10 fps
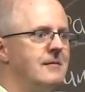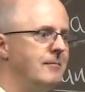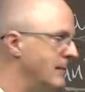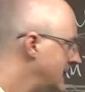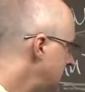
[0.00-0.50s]

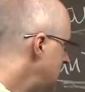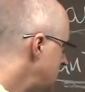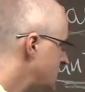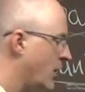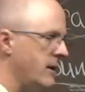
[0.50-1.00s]
meaning
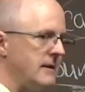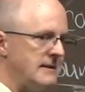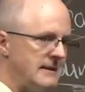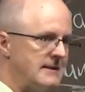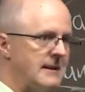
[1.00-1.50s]
each one of
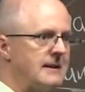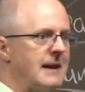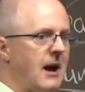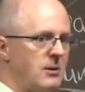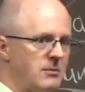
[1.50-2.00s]
these is a
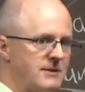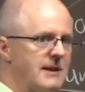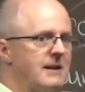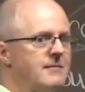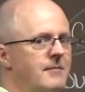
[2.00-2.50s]
countable
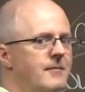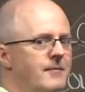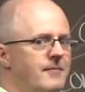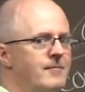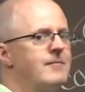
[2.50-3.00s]
set.
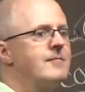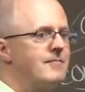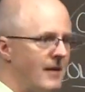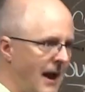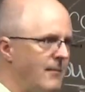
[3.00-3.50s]

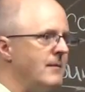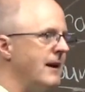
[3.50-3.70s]
I'm,